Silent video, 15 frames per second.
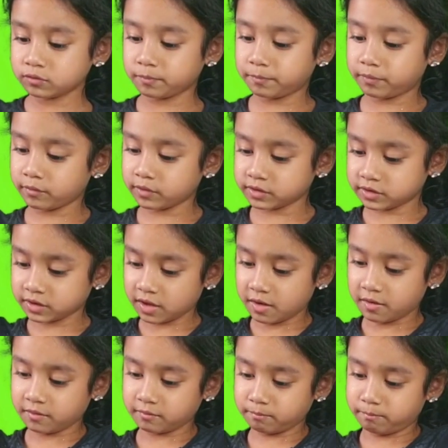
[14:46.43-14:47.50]
to put
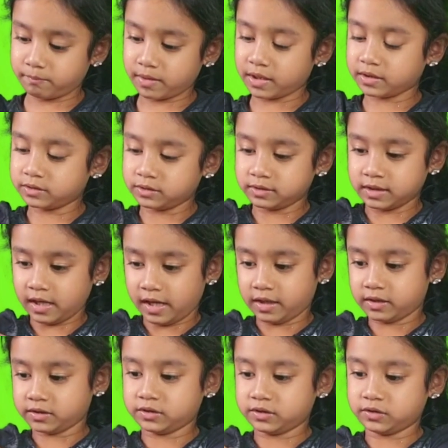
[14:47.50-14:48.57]
some petals
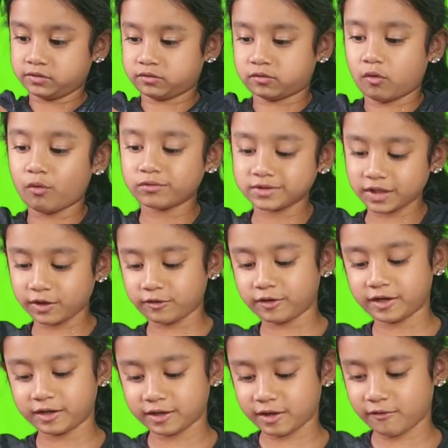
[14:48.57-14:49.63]
and stones. I
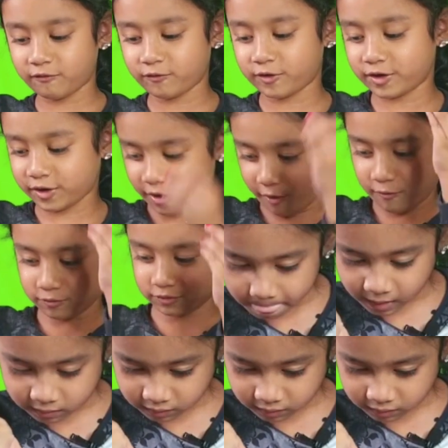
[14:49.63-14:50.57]
already have one out.